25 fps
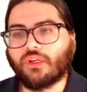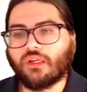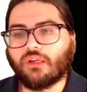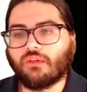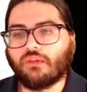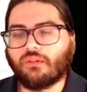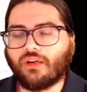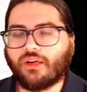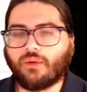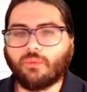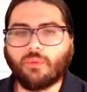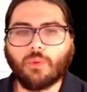
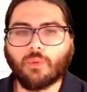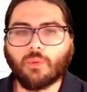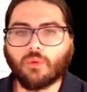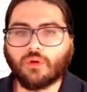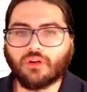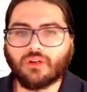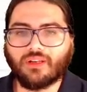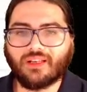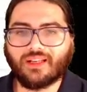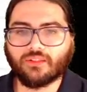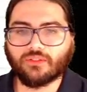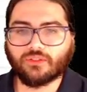and we weren't
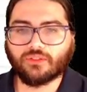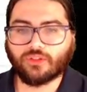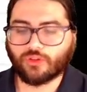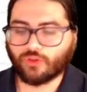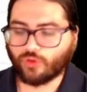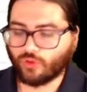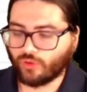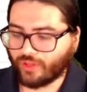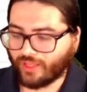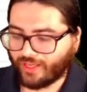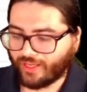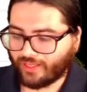allowed to do
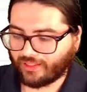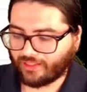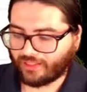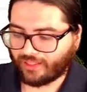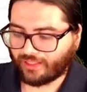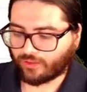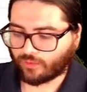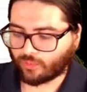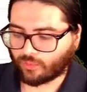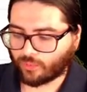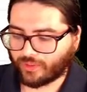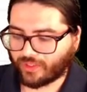that
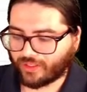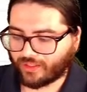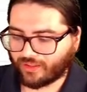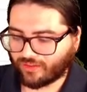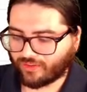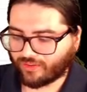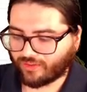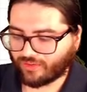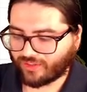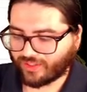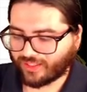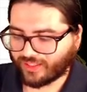last week in the
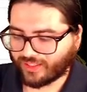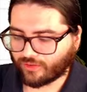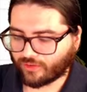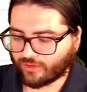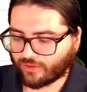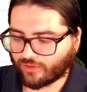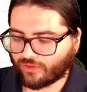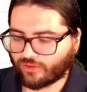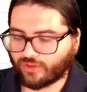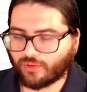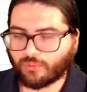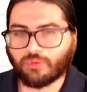standard
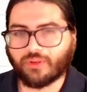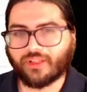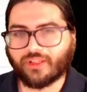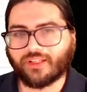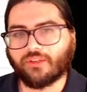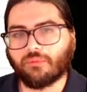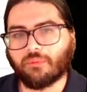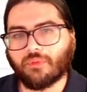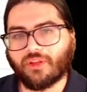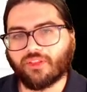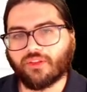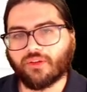simplex
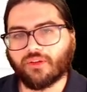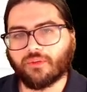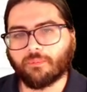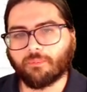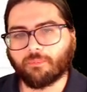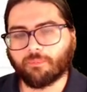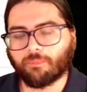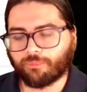method.